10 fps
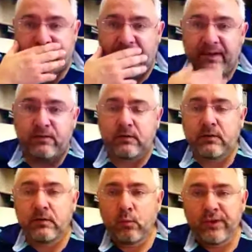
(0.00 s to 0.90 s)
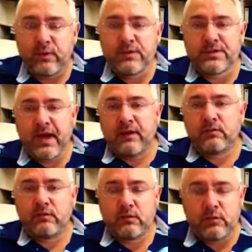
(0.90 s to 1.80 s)
And we use
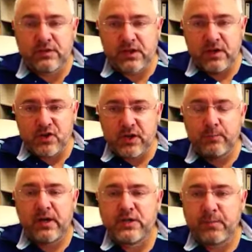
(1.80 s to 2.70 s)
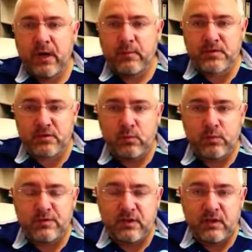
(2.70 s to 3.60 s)
that to discuss share-based payments
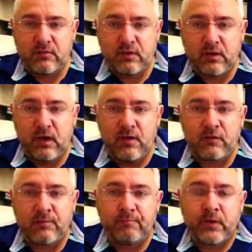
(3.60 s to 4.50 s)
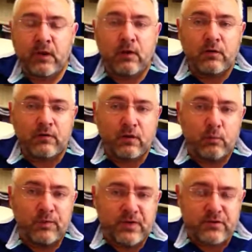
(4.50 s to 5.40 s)
towards the end of the class. So
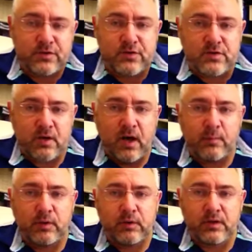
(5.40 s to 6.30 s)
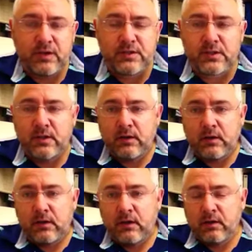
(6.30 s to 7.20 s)
we've introduced liabilities,
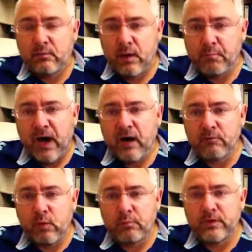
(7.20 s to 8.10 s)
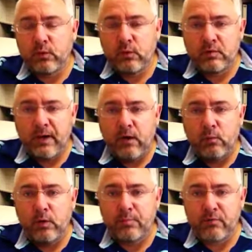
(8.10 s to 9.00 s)
and part of what we talked about
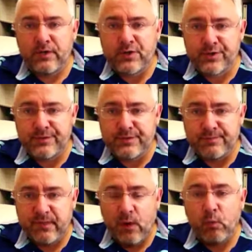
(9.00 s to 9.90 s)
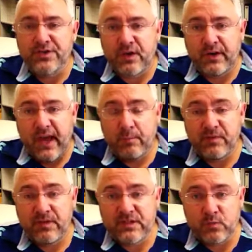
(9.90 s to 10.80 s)
were provisions. Now what's going to happen
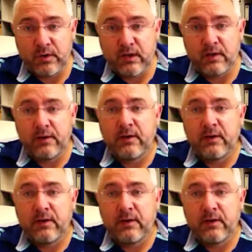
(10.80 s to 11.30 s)
this week